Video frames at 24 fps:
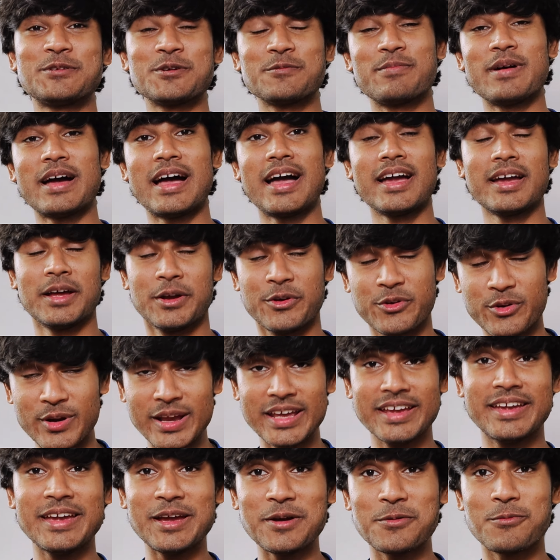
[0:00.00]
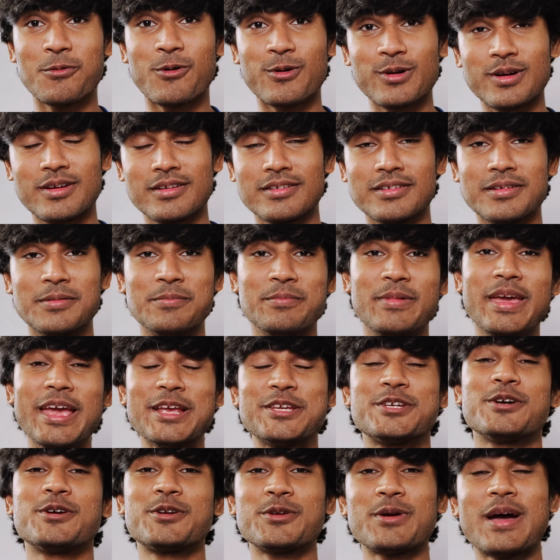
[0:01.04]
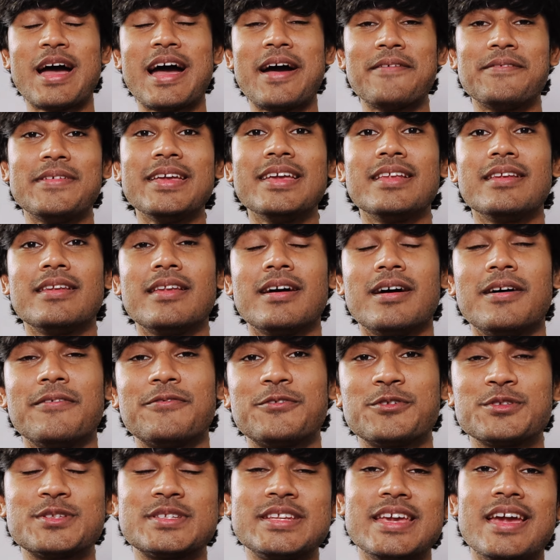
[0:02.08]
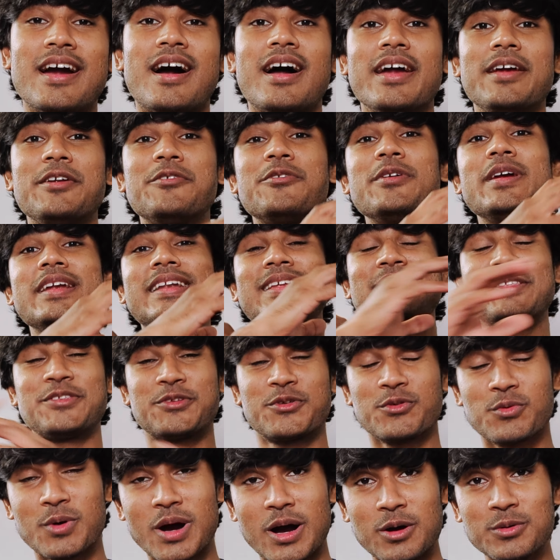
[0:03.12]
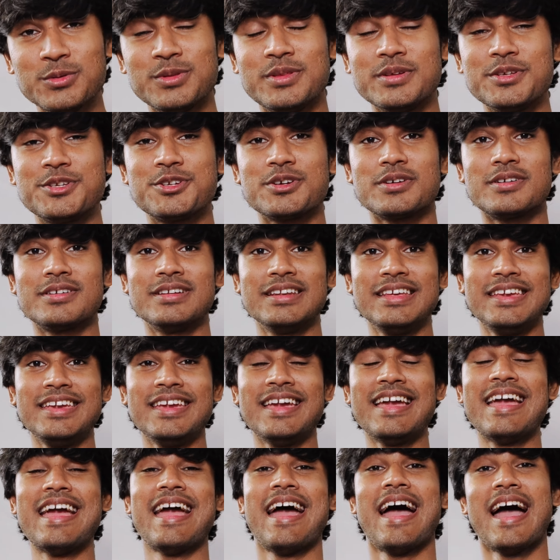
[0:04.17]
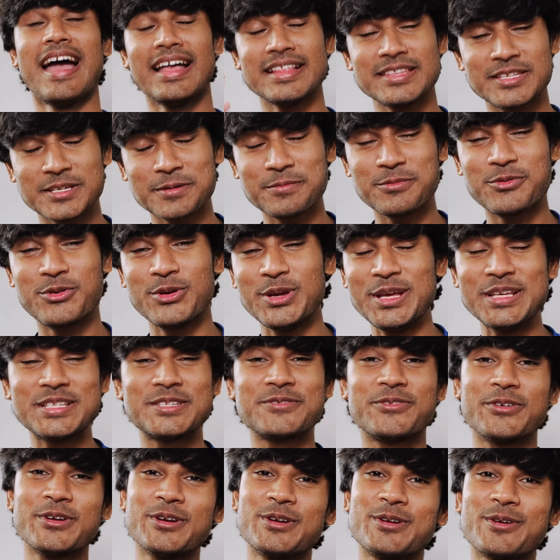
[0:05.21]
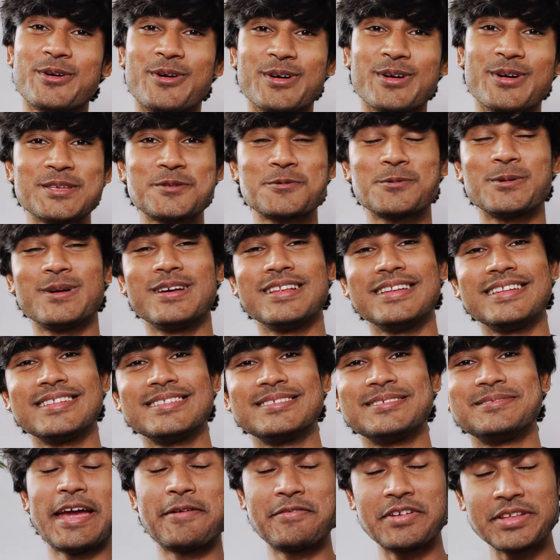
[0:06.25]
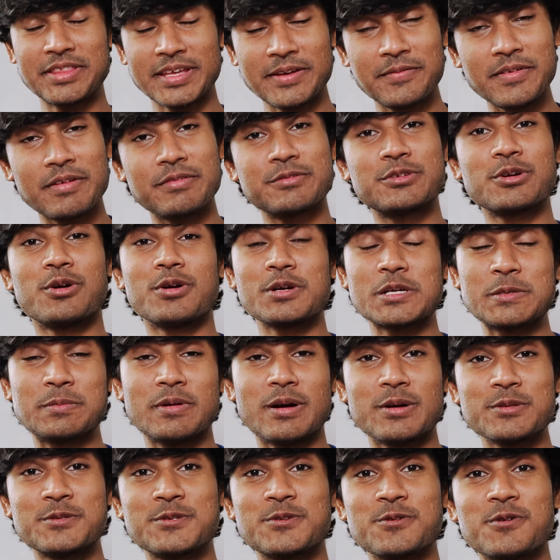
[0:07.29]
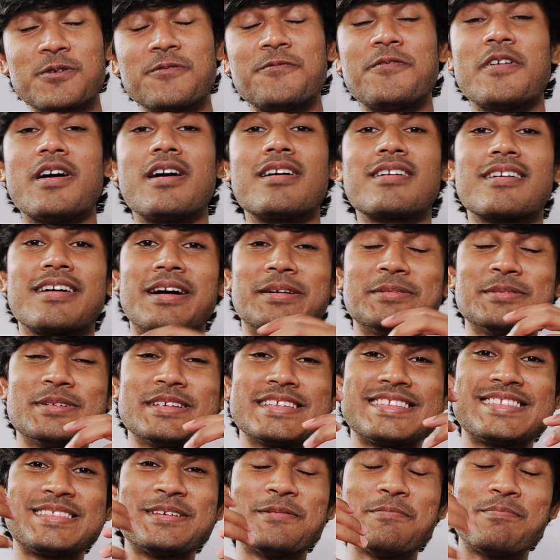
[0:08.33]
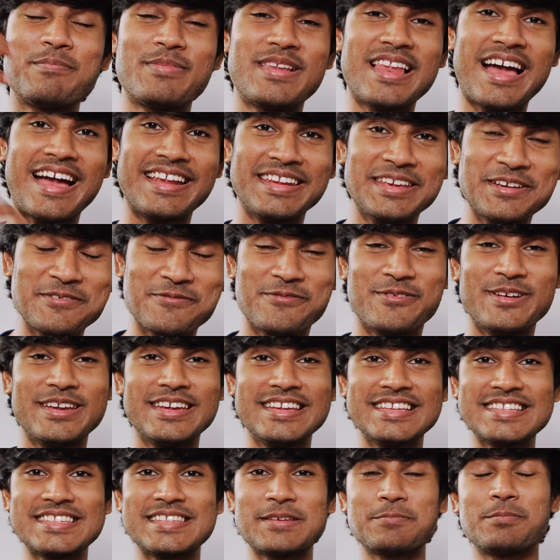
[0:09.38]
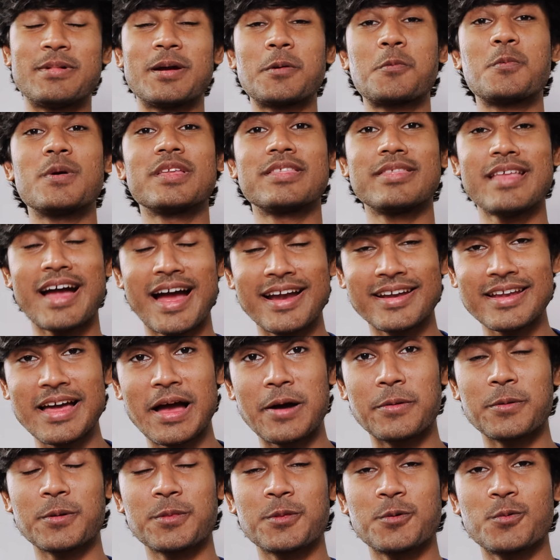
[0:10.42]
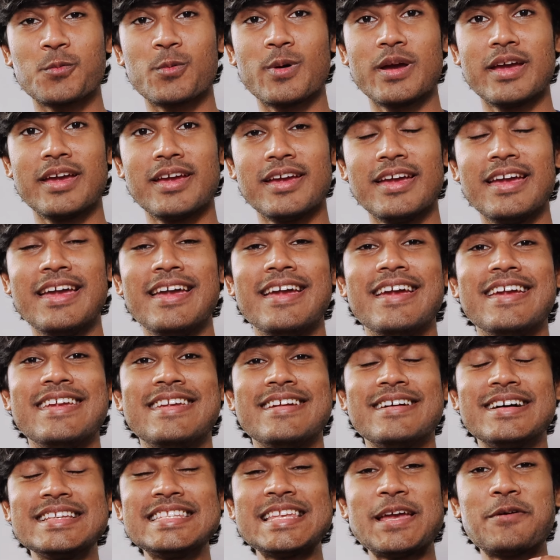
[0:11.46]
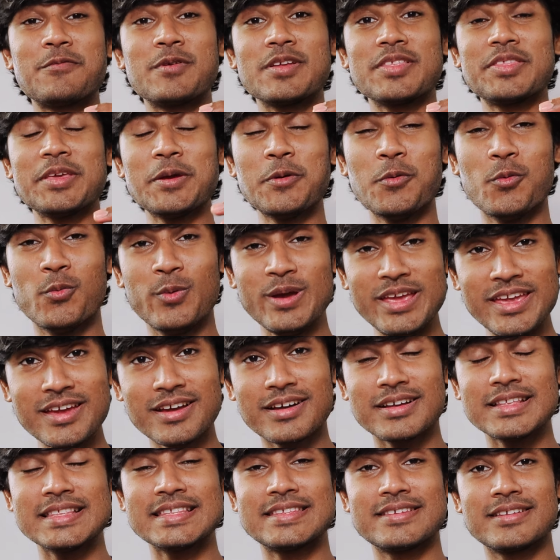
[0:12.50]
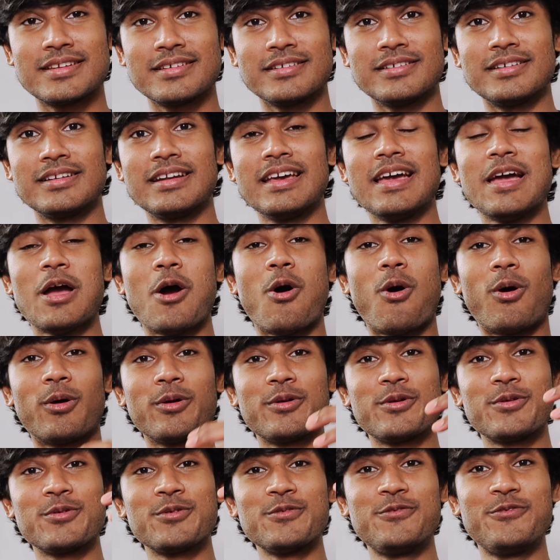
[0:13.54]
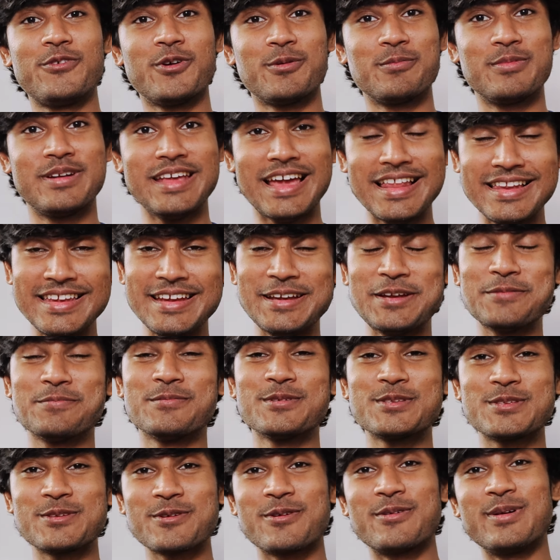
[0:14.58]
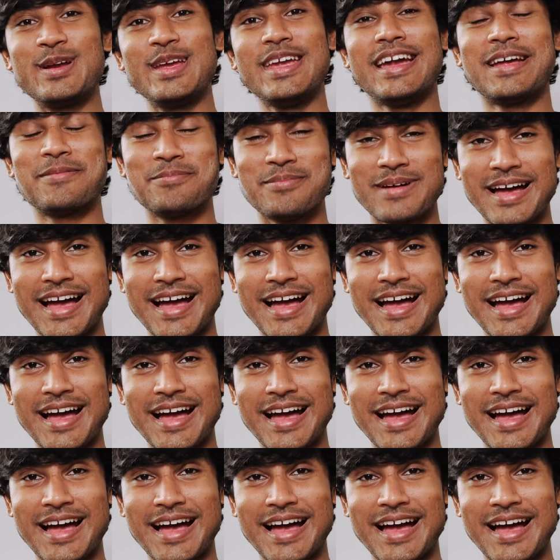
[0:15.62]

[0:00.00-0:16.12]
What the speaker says: to pack, drinking water. Make sure to have enough to stay hydrated throughout the journey, and some treats for your dog as well. Everything we have talked about so far covers the planning phase, but with that out of the way, here's everything we considered en route from Delhi to Mussoorie and